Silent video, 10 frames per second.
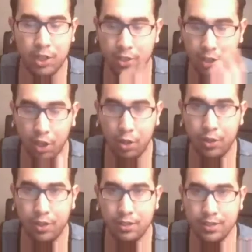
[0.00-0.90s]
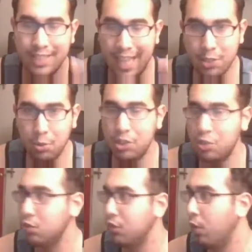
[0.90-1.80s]
Node. That's what it's
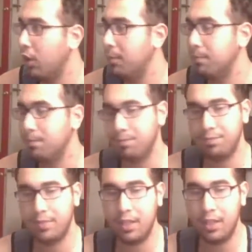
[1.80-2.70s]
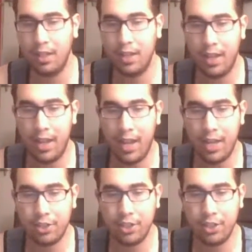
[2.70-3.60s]
used for.
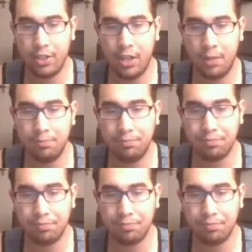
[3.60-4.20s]
And you're gonna